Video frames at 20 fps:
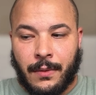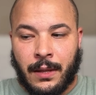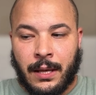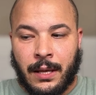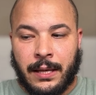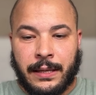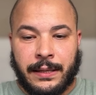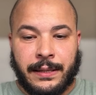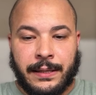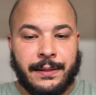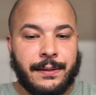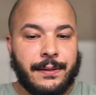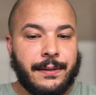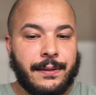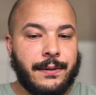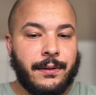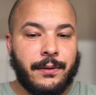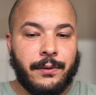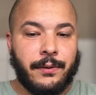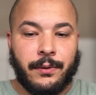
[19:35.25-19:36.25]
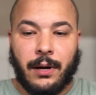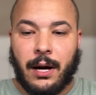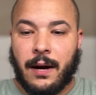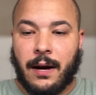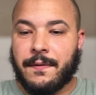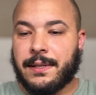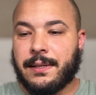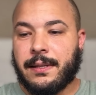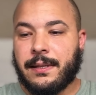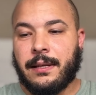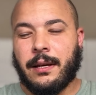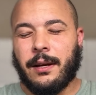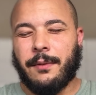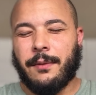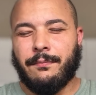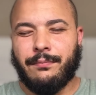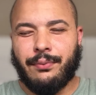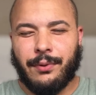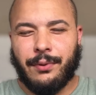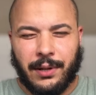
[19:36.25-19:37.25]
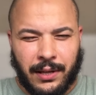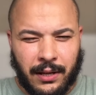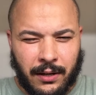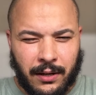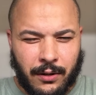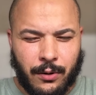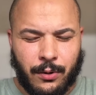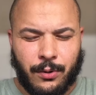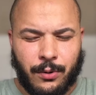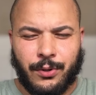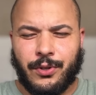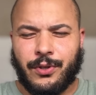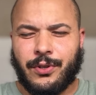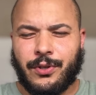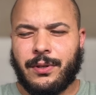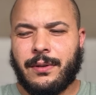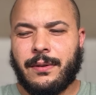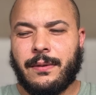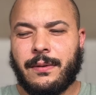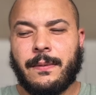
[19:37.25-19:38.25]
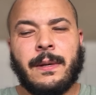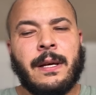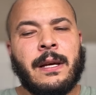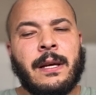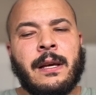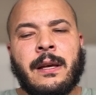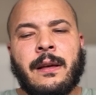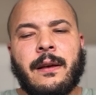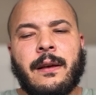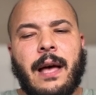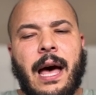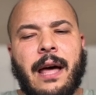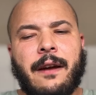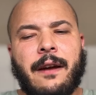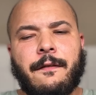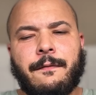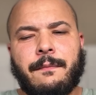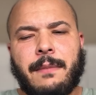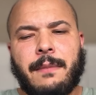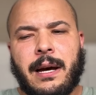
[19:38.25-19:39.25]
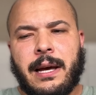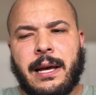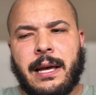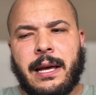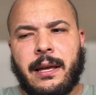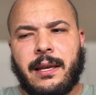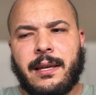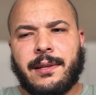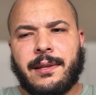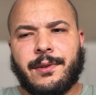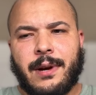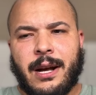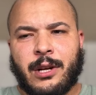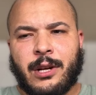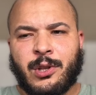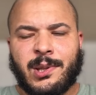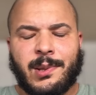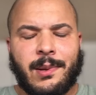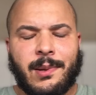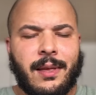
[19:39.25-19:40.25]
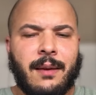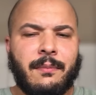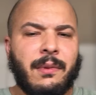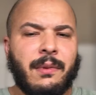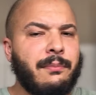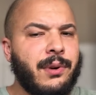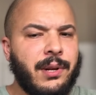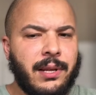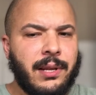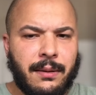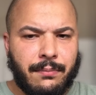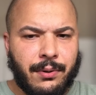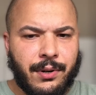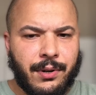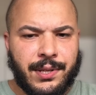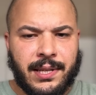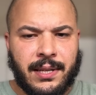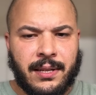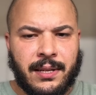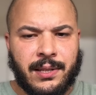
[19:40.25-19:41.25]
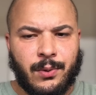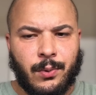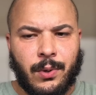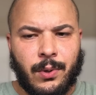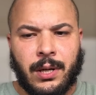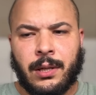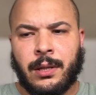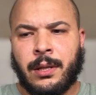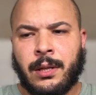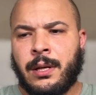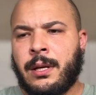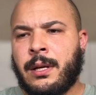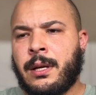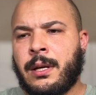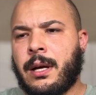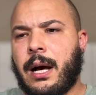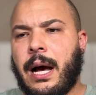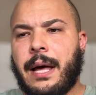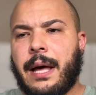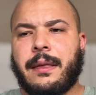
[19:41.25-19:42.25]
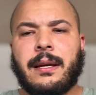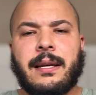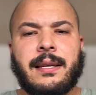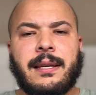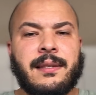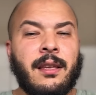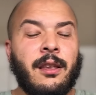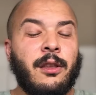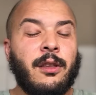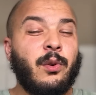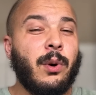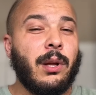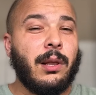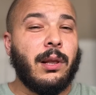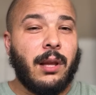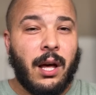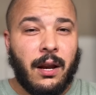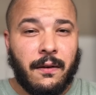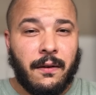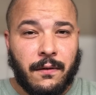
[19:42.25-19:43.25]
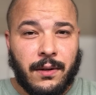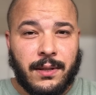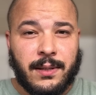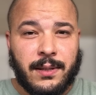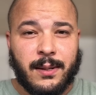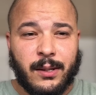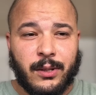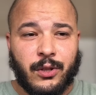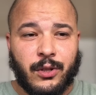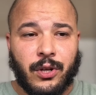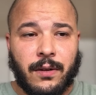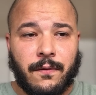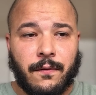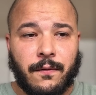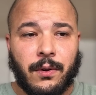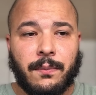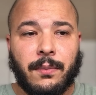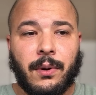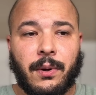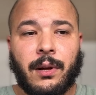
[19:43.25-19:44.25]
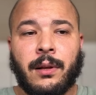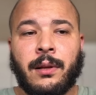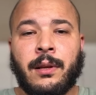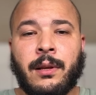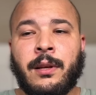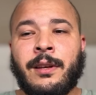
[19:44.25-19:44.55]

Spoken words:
Is, obviously a brilliant coach. Out of my interactions with him, a brilliant person as well. I think he's going to do a lot of good to Algerian football.